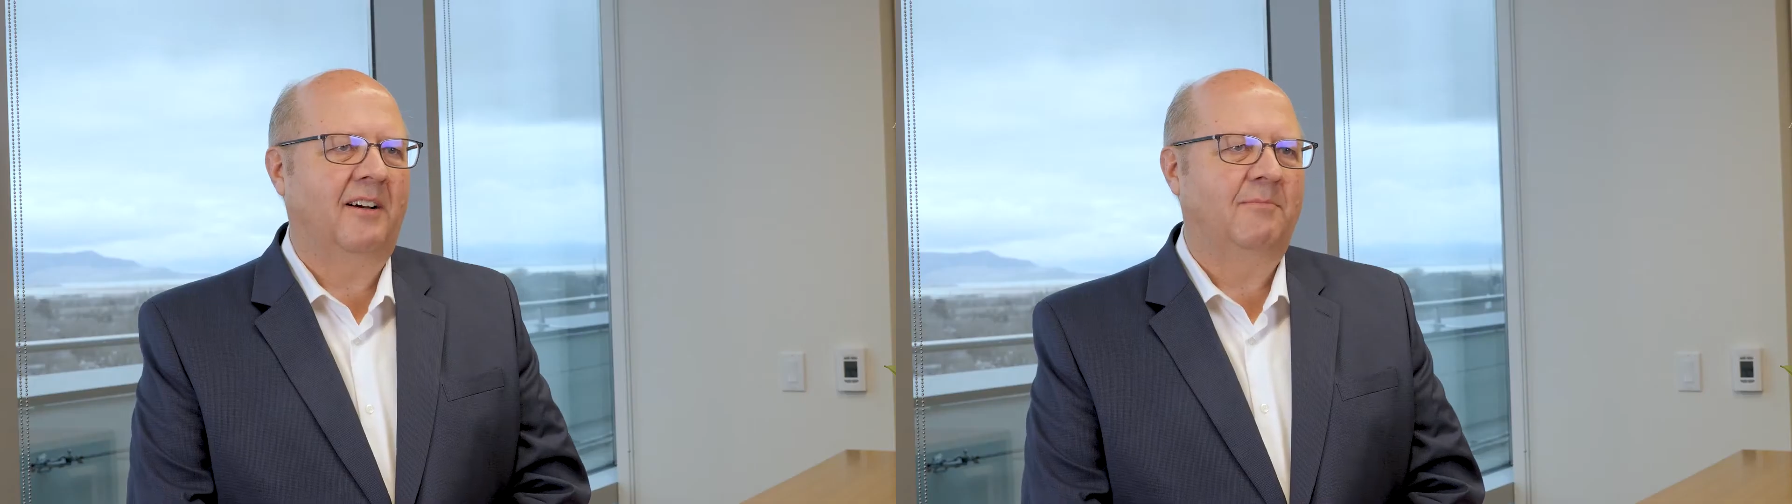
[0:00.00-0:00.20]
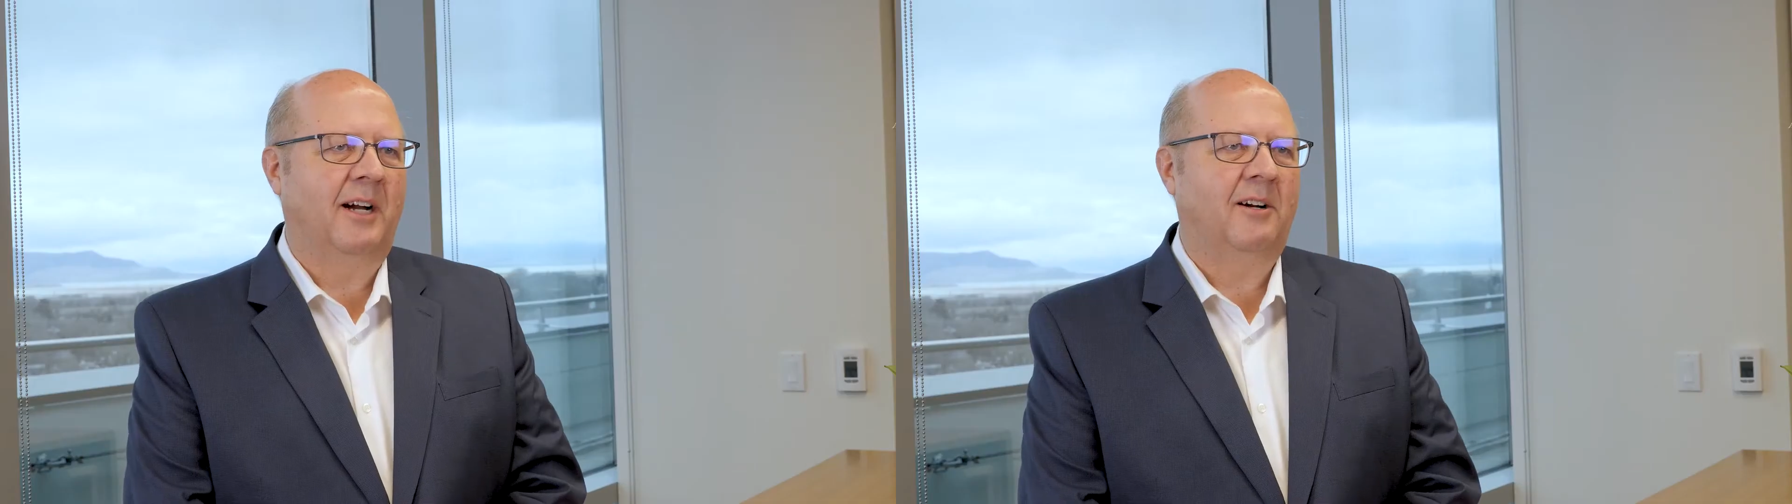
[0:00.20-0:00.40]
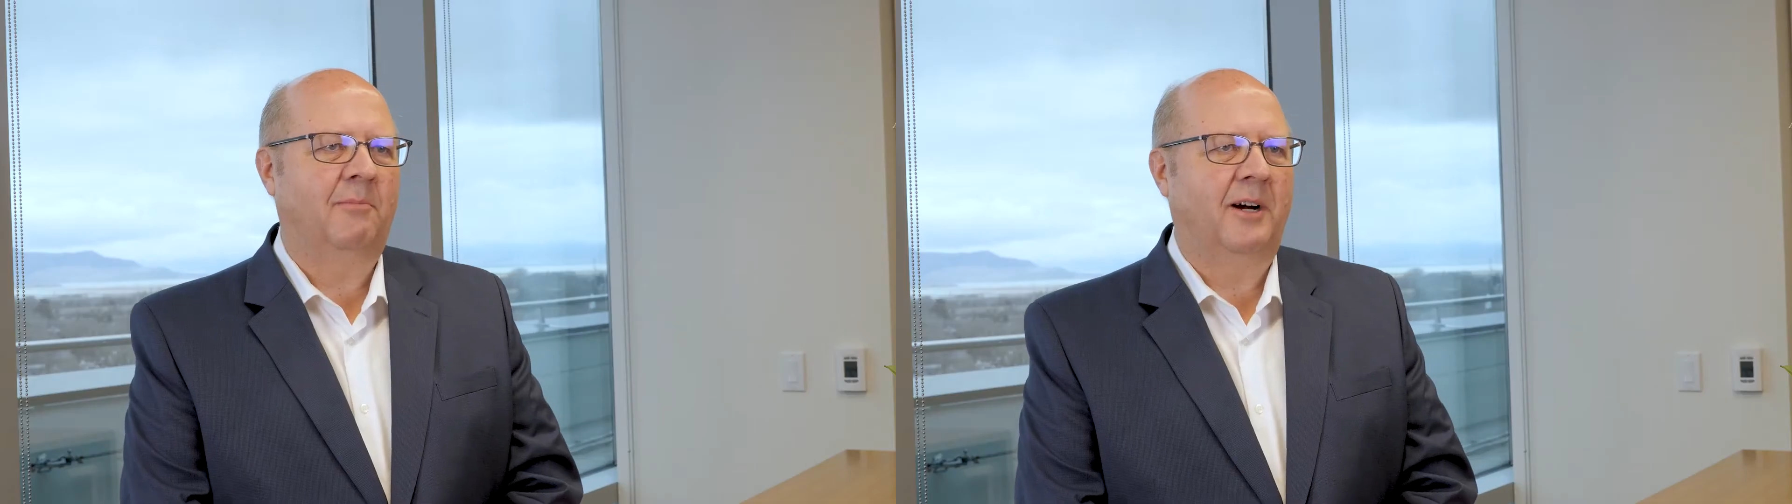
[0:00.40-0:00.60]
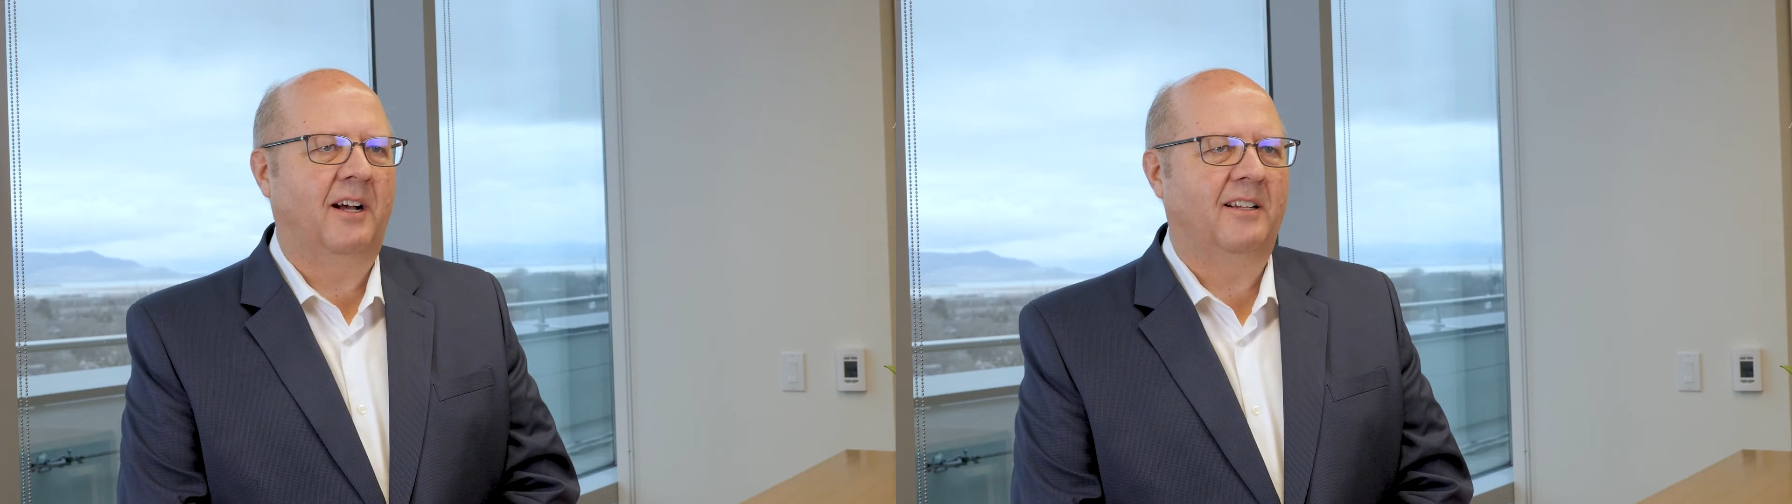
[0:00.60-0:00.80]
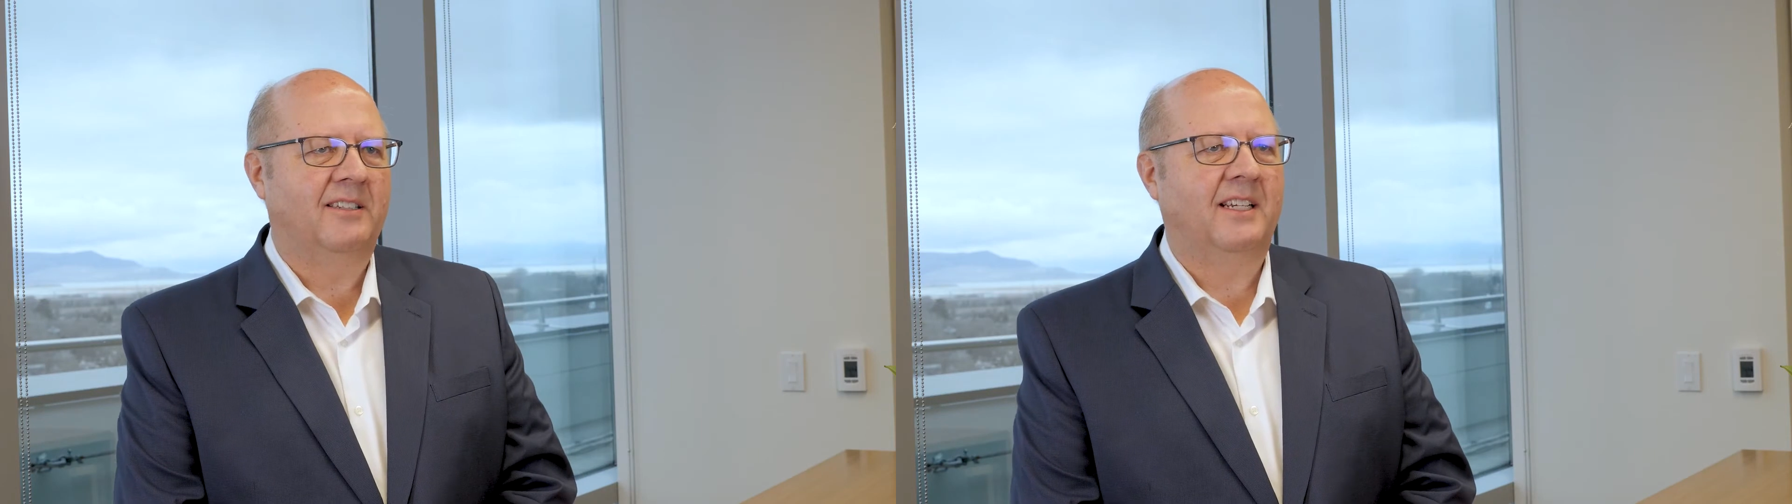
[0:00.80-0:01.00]
of
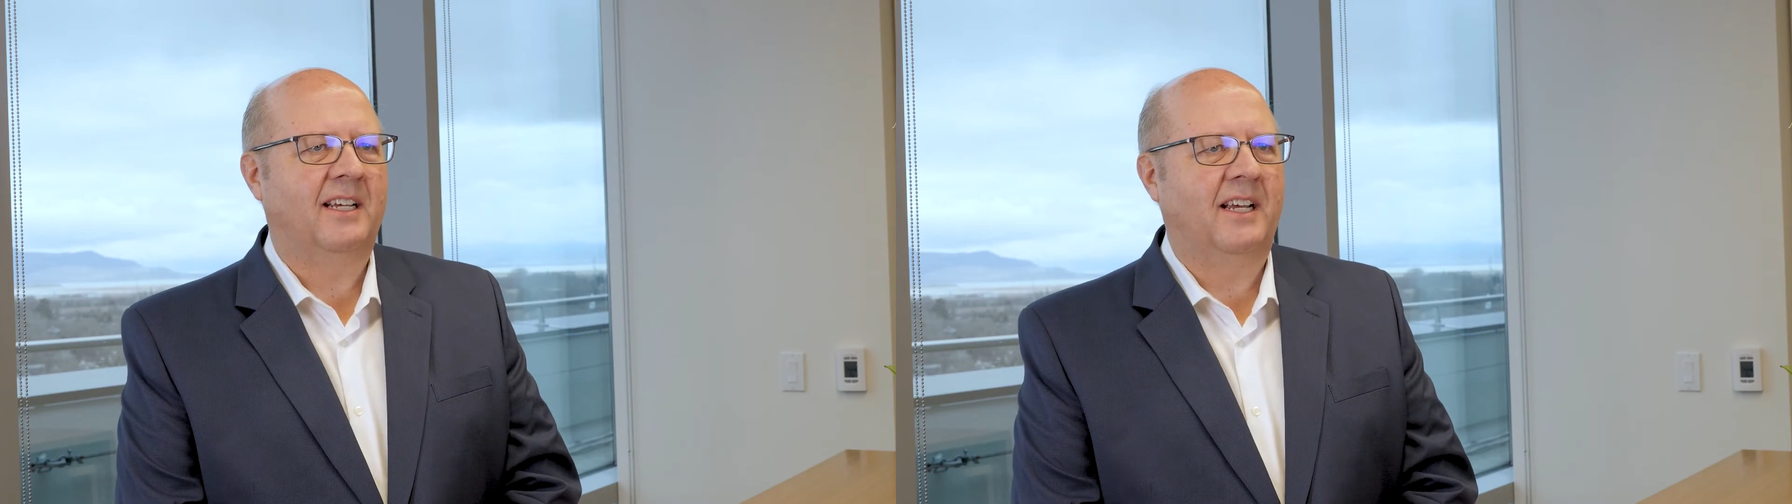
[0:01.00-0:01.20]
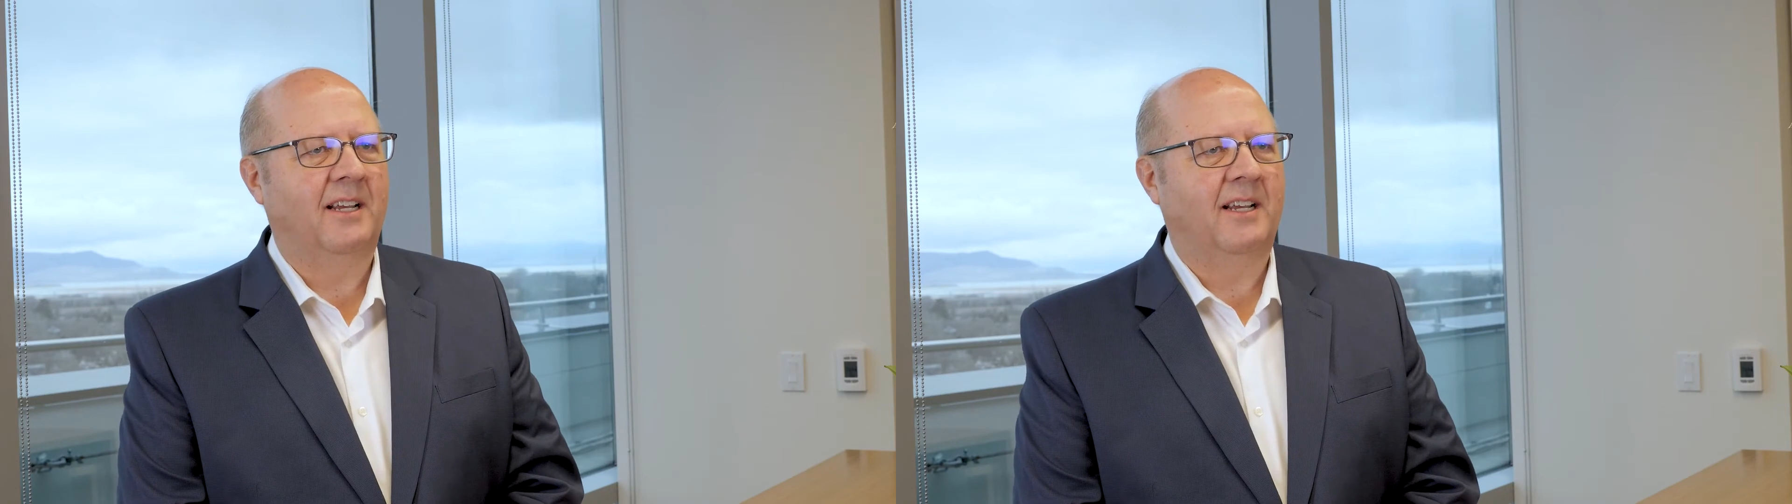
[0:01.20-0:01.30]
microbiology